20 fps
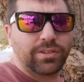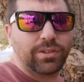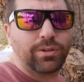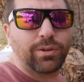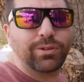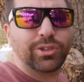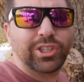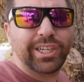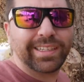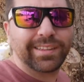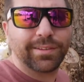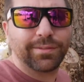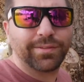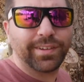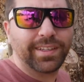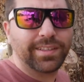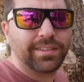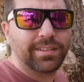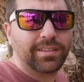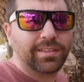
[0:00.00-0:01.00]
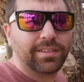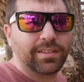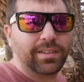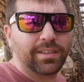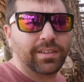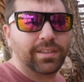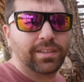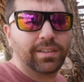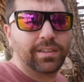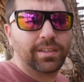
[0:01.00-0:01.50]
So don't shake the fence,
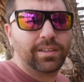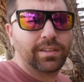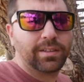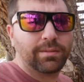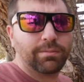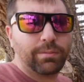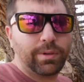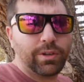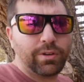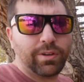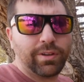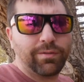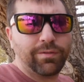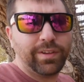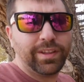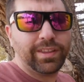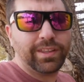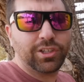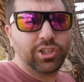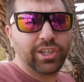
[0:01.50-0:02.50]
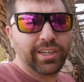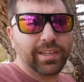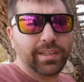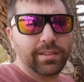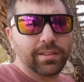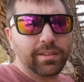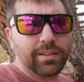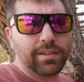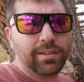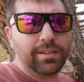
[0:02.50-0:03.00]
but you can feed the
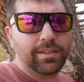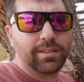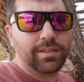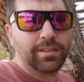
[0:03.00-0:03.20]
chickens.